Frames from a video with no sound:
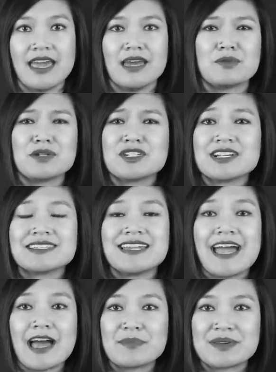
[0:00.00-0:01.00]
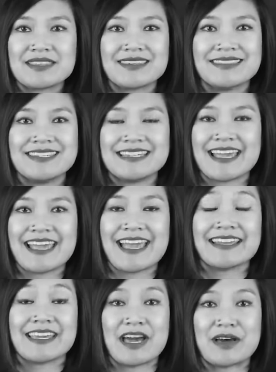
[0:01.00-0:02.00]
and were just happy that the day
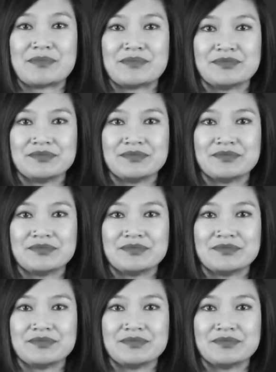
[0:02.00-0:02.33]
had come.